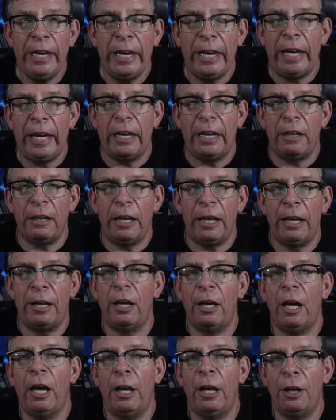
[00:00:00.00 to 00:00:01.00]
And
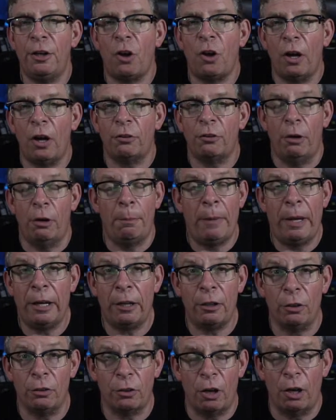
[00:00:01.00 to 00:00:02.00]
a doctor, a
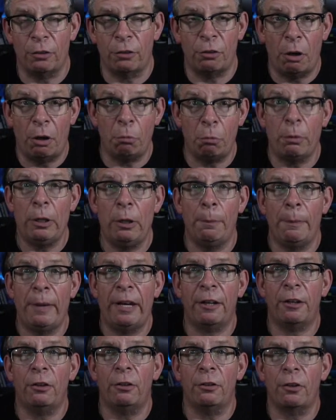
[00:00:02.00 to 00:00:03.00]
medical doctor, a real
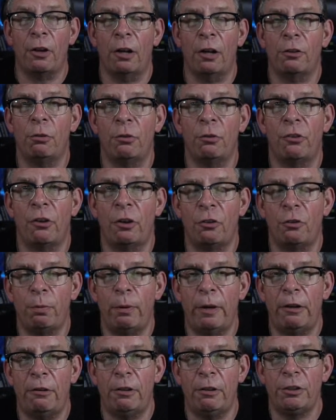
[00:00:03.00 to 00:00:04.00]
medical doctor was on
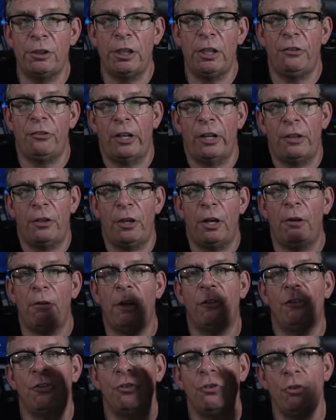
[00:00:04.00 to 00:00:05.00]
Twitter, and she said there
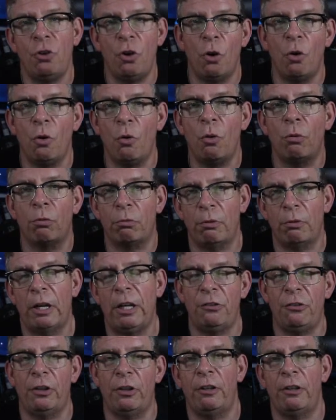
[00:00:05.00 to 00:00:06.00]
is no
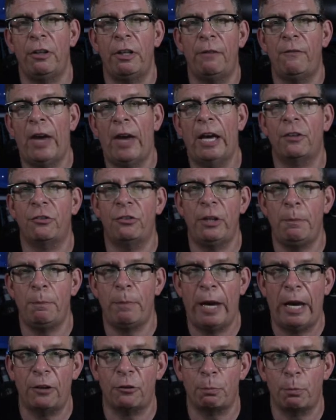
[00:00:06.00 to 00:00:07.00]
reason that vaccine
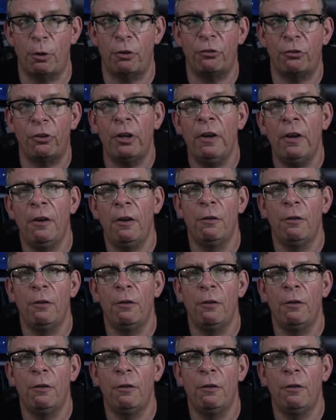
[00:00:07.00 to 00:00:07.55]
passports,